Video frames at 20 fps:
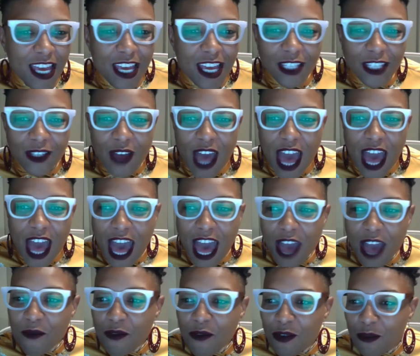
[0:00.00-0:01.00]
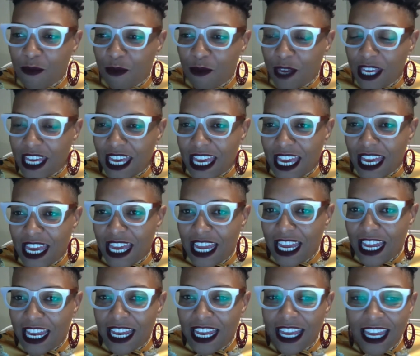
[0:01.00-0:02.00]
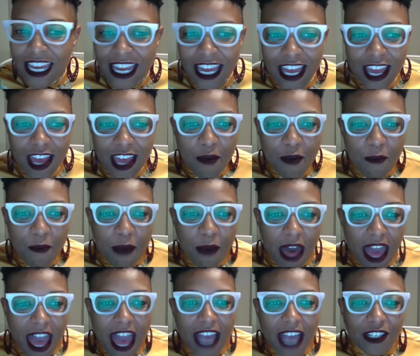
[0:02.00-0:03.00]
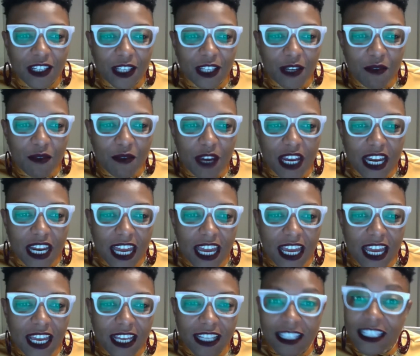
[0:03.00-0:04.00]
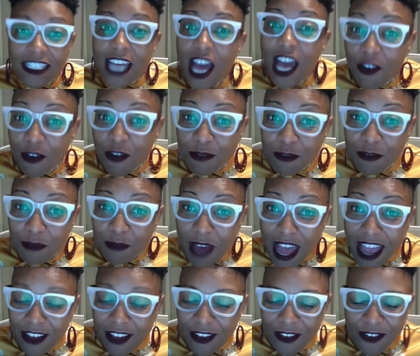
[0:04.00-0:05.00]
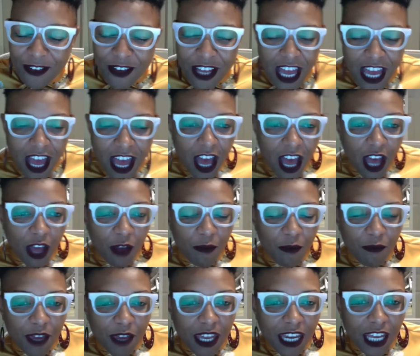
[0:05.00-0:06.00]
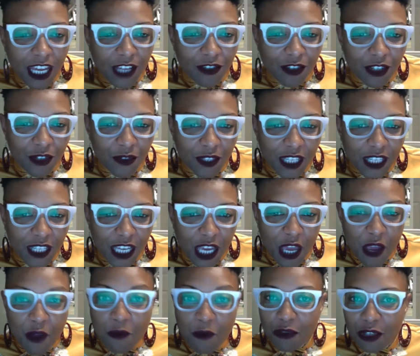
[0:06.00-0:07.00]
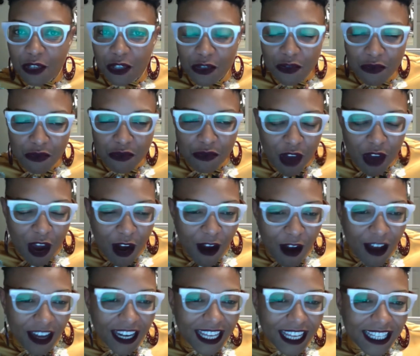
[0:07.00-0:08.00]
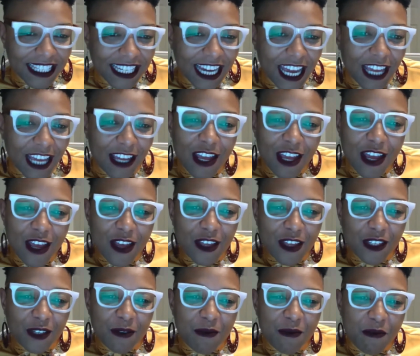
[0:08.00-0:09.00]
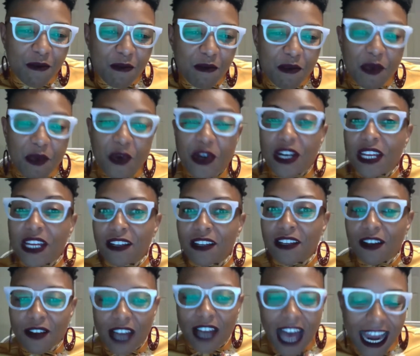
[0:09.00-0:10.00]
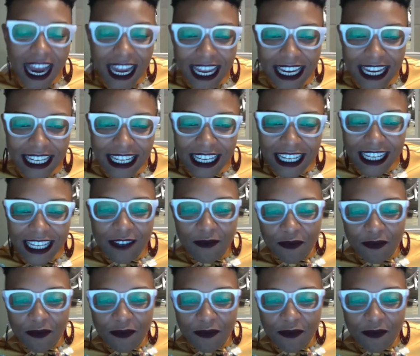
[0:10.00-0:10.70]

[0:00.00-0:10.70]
So I will begin by actually reading Sangram's bio and introducing him to our audience tonight. So born in Kolkata, India,